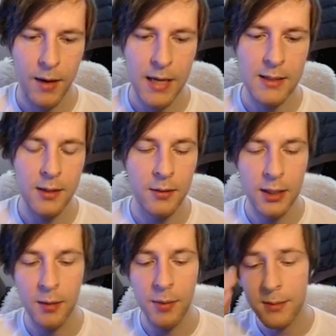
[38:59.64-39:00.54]
I still
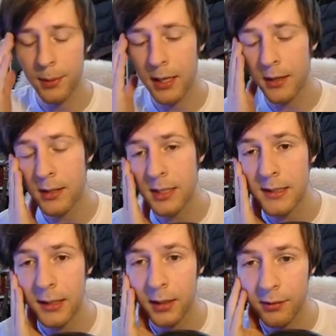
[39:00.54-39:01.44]
think the best play here is
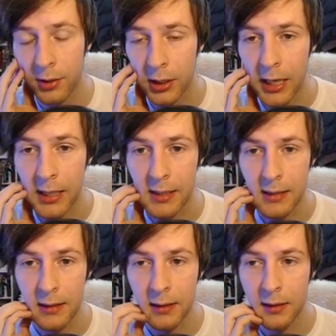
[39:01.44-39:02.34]
just to click for credits.